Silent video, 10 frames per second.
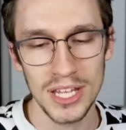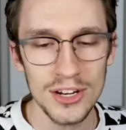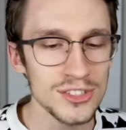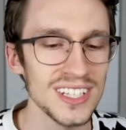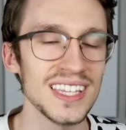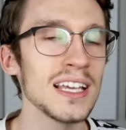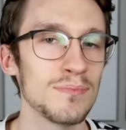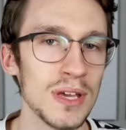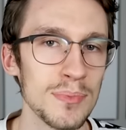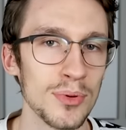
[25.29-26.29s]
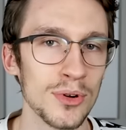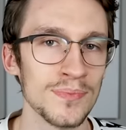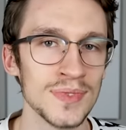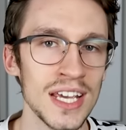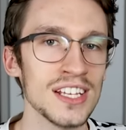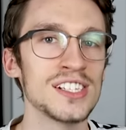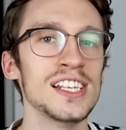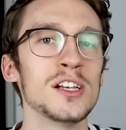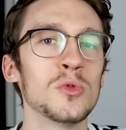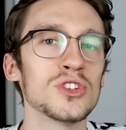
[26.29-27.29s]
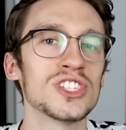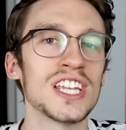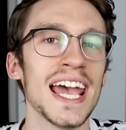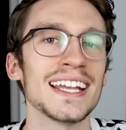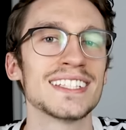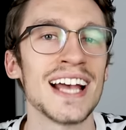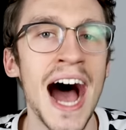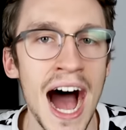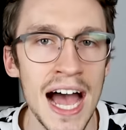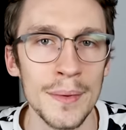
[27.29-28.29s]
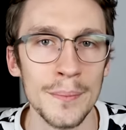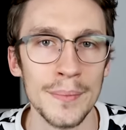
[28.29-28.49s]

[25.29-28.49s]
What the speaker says: But here's the thing, people. Sequels take time.